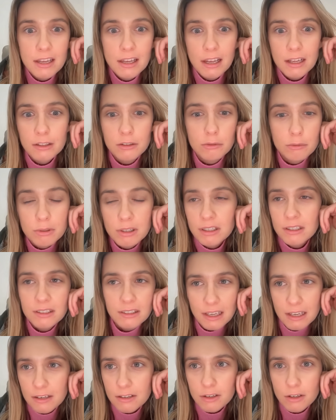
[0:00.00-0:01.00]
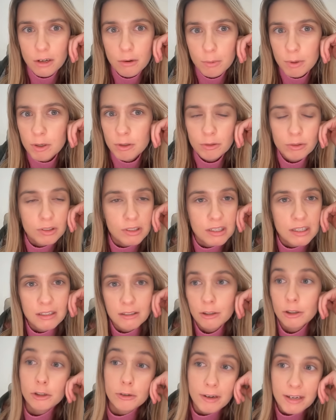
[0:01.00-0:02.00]
And to an extent, we're not
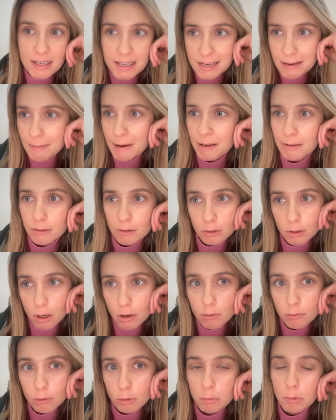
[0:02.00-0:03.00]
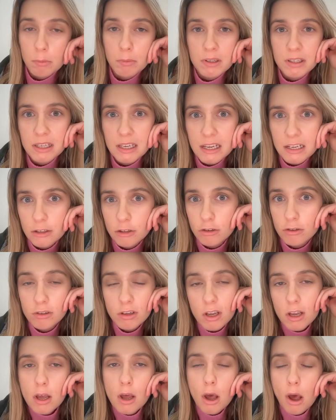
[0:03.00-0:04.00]
seeing crazy amounts of goals, but we're seeing just
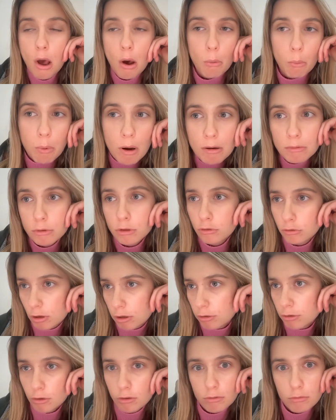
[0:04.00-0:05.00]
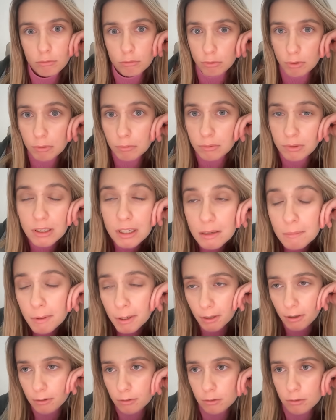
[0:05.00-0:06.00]
a well-structured drill team in
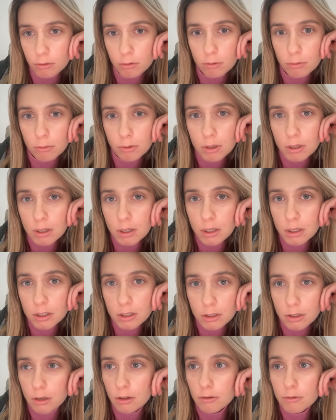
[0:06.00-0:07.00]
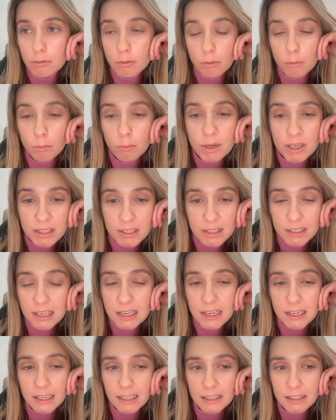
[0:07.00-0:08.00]
Arsenal. We're
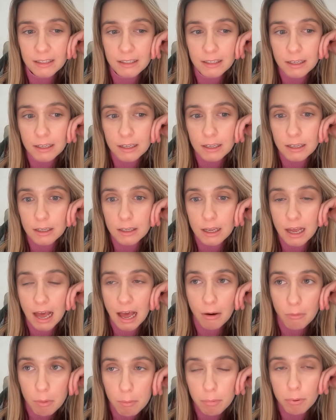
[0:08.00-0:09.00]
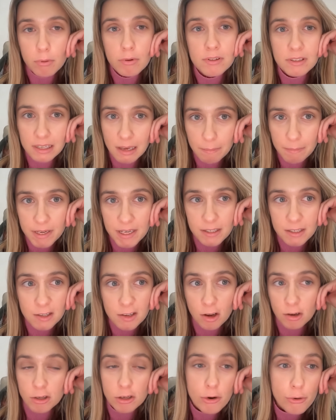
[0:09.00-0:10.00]
seeing how important set pieces
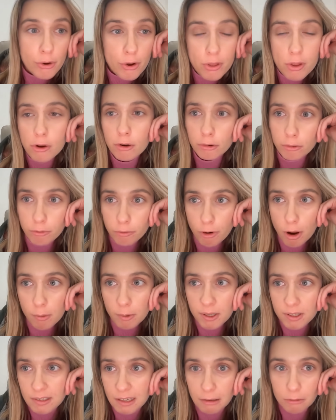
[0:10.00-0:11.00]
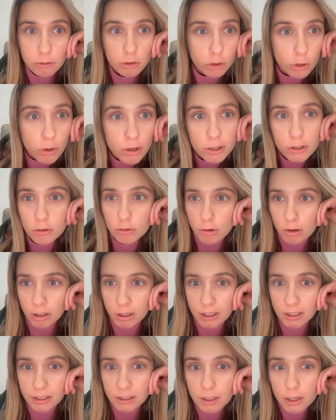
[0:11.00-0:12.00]
are. You look at the long throw-ins, how Slot is
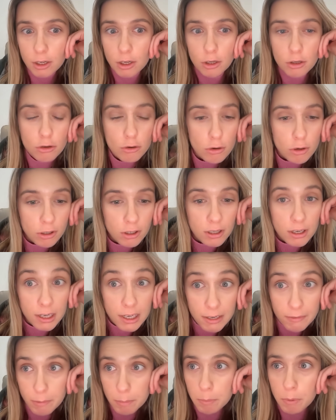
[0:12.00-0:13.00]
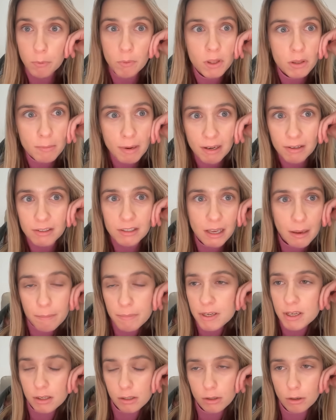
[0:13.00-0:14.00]
struggling. You look at Liverpool and the amount of set
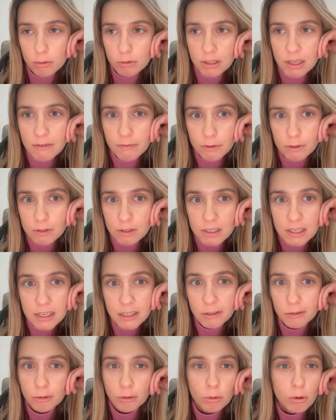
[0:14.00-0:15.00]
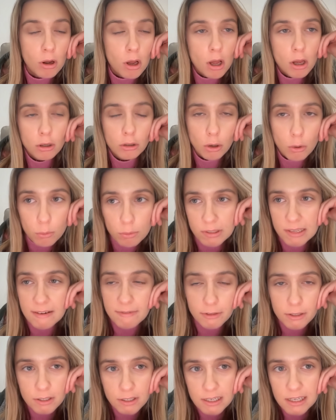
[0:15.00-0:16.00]
piece goals they've conceded or goals they've
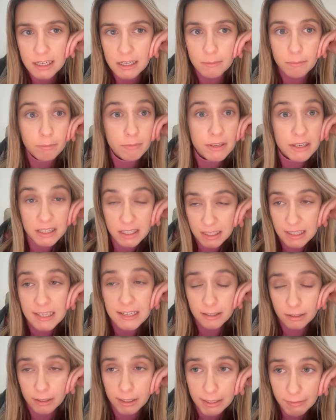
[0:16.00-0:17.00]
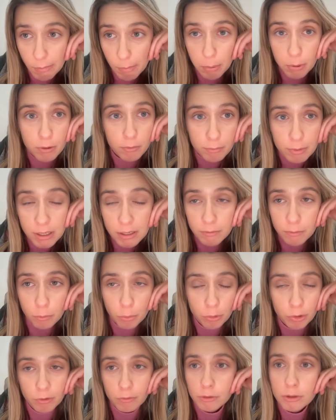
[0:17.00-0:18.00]
conceded this season. Liverpool have really
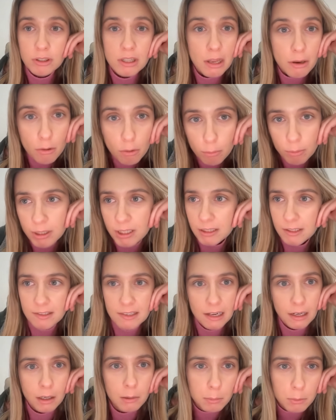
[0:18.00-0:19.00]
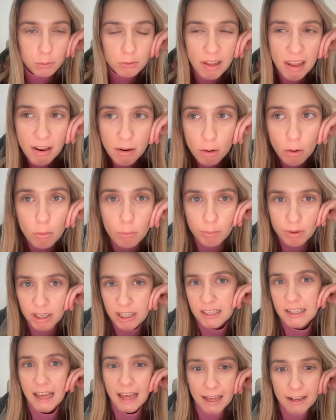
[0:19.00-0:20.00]
fallen off because they're not winning the second balls. They're not
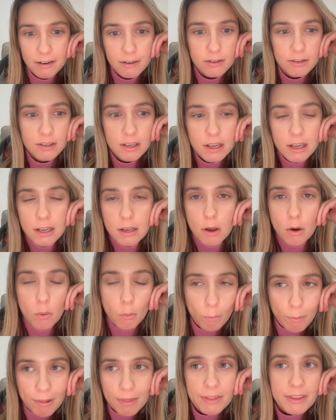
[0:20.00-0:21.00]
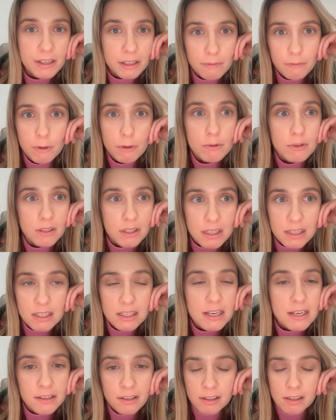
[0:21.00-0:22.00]
winning the headers. One thing I've noticed this
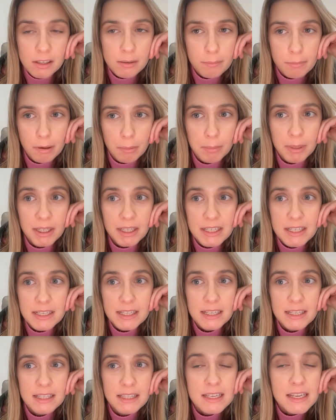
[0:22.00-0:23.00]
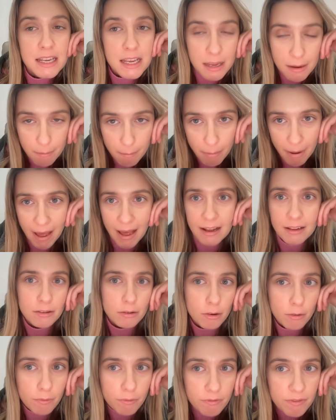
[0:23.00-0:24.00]
season in the Premier League is the impact
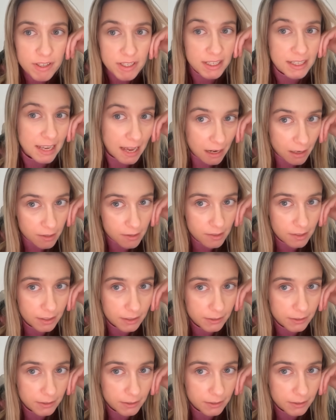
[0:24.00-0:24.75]
of physicality.